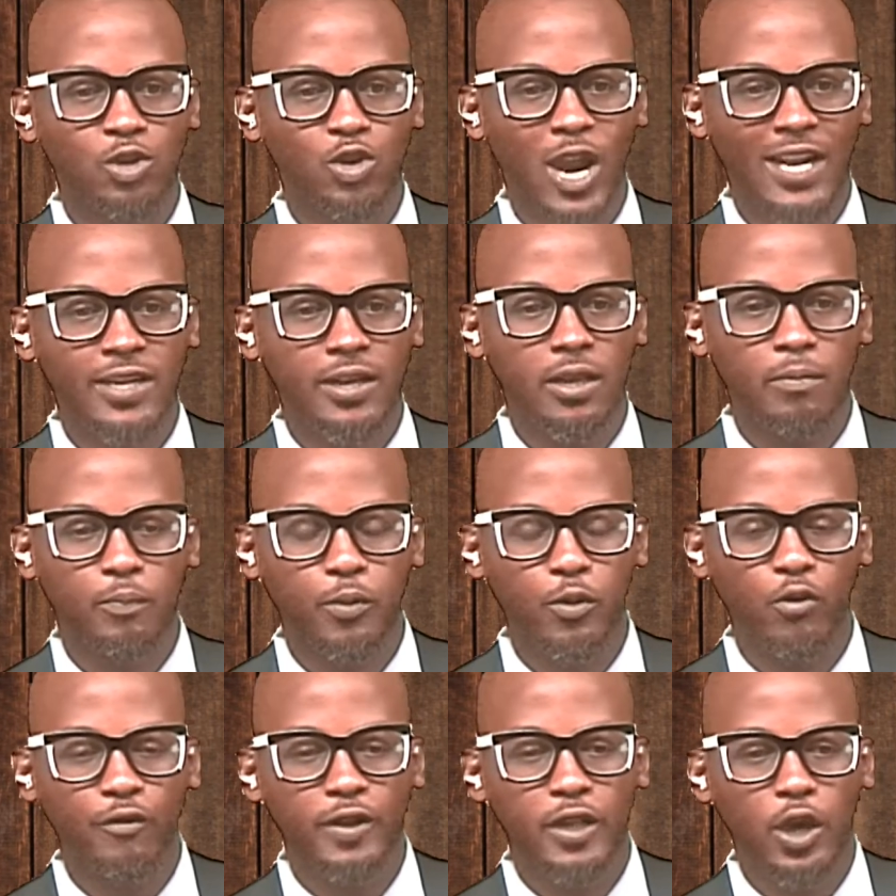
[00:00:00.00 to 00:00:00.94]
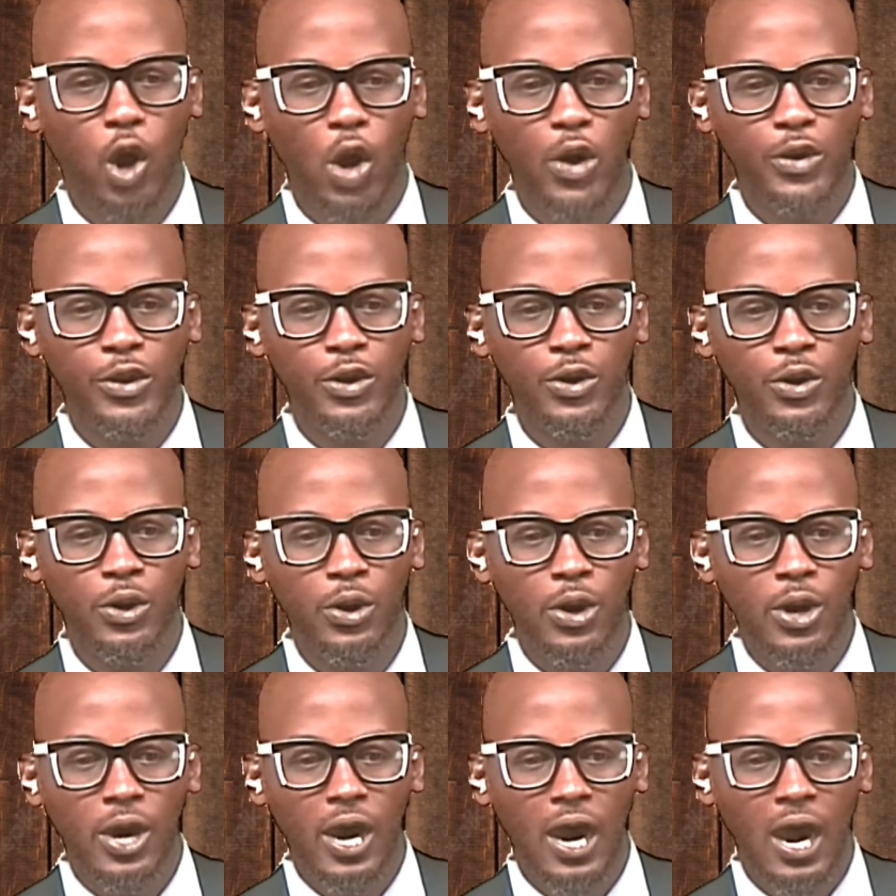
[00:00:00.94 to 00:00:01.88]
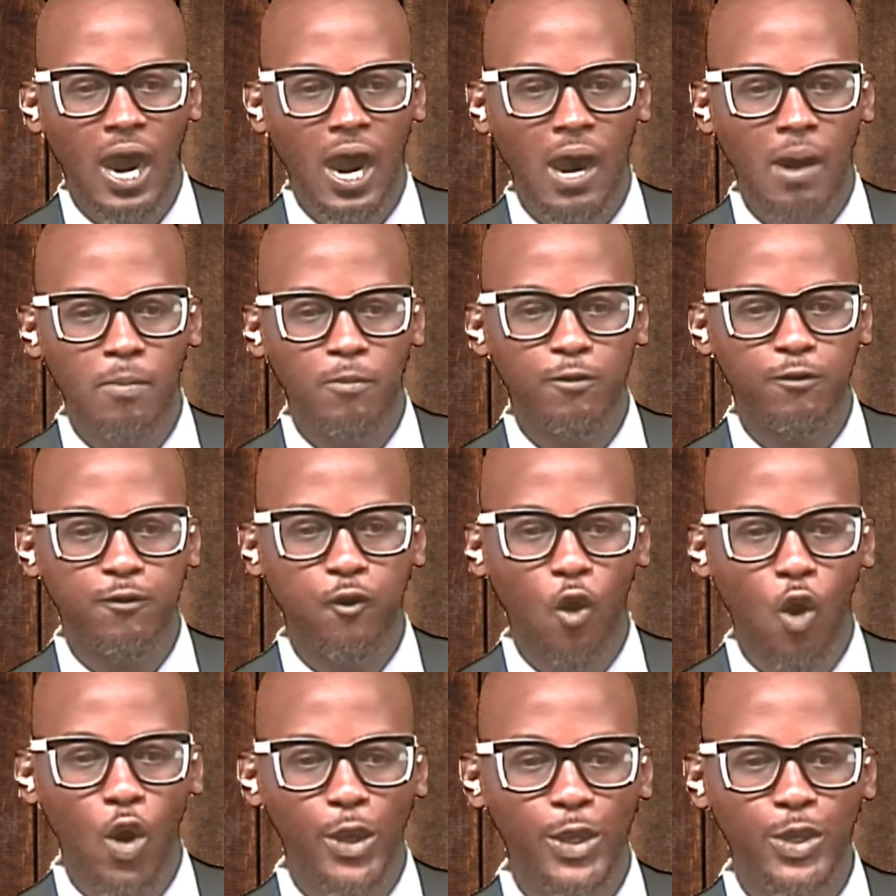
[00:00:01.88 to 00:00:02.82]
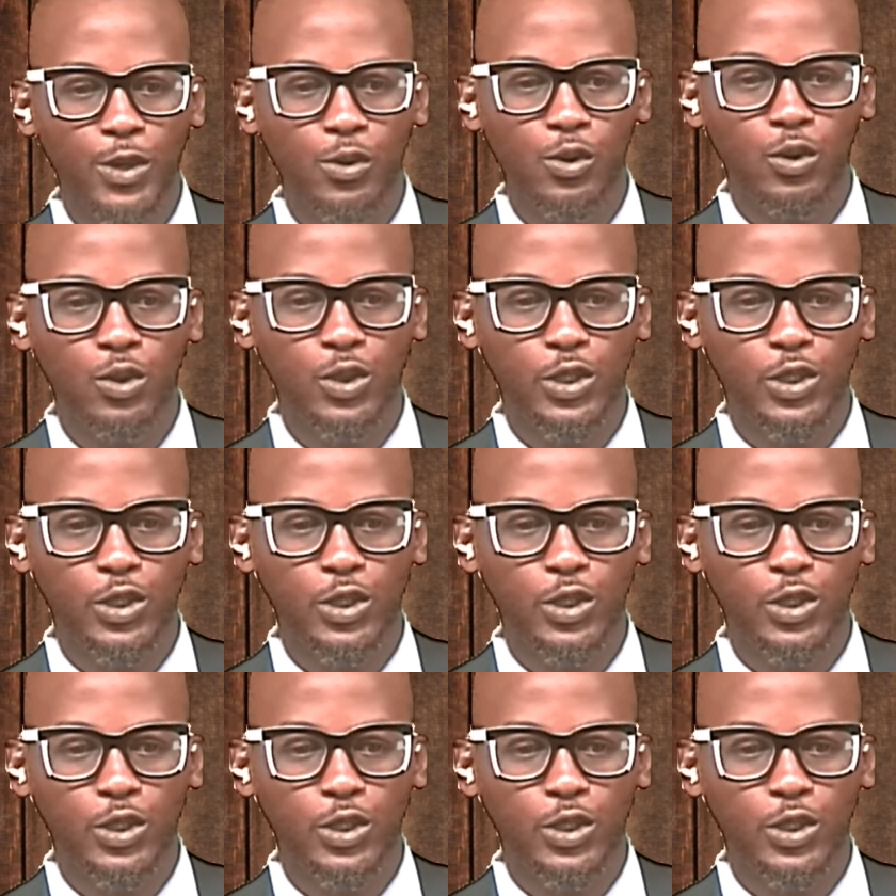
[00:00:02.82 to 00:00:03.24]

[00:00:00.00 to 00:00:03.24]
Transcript: try to improve the audio for you.